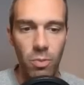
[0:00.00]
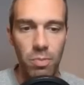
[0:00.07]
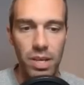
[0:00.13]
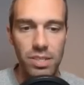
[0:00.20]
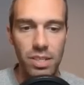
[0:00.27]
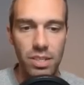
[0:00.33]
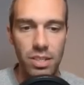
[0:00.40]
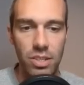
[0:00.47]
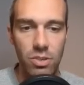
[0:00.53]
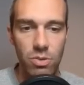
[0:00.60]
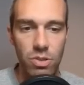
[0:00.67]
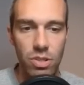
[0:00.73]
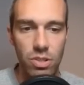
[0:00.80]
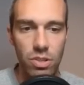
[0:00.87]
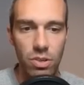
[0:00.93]
Basically, you
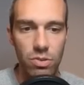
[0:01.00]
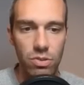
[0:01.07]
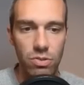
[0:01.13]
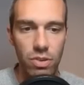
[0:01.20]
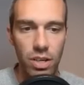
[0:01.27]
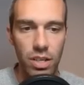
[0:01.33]
just go straight.